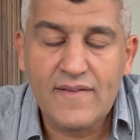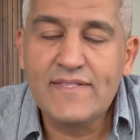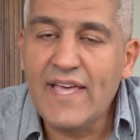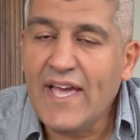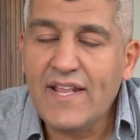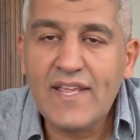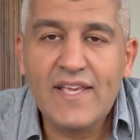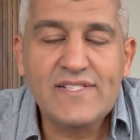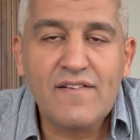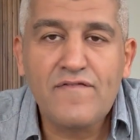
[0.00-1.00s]
That
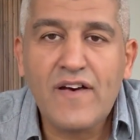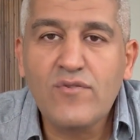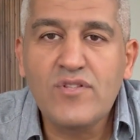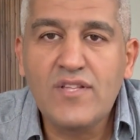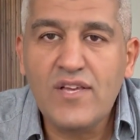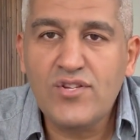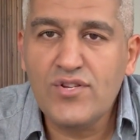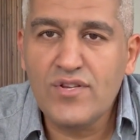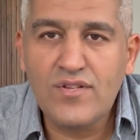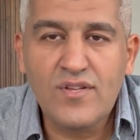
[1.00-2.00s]
is a
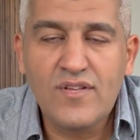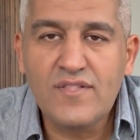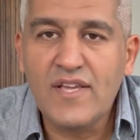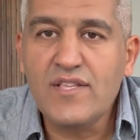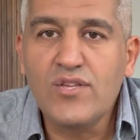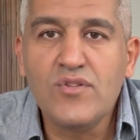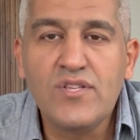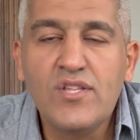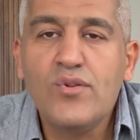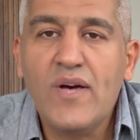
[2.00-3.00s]
foundation that you
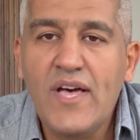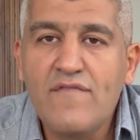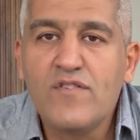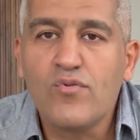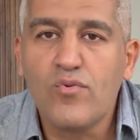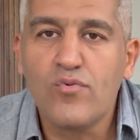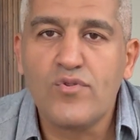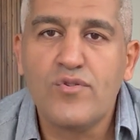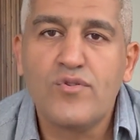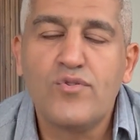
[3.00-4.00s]
need to have in
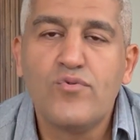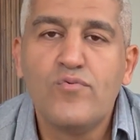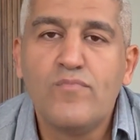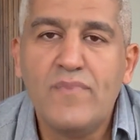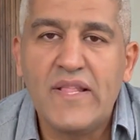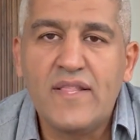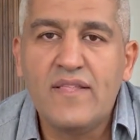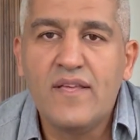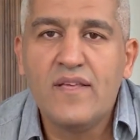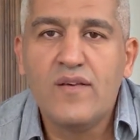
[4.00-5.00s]
order to
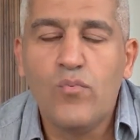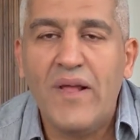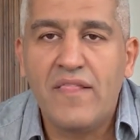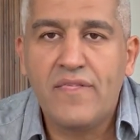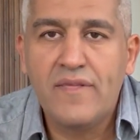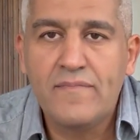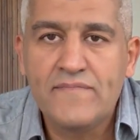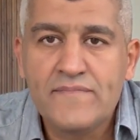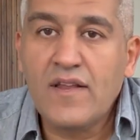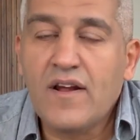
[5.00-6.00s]
build wealth.
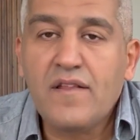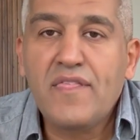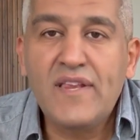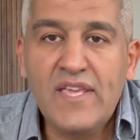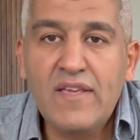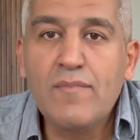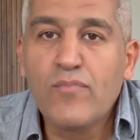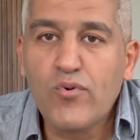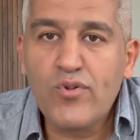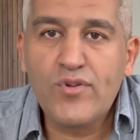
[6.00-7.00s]
There are 3
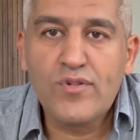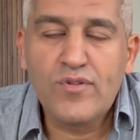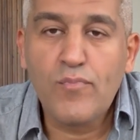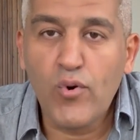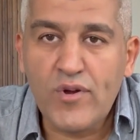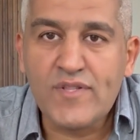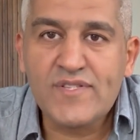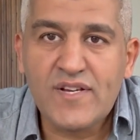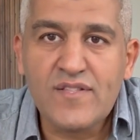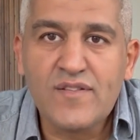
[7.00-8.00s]
important points
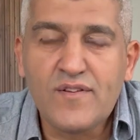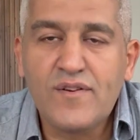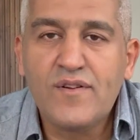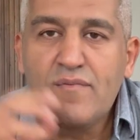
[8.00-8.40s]
under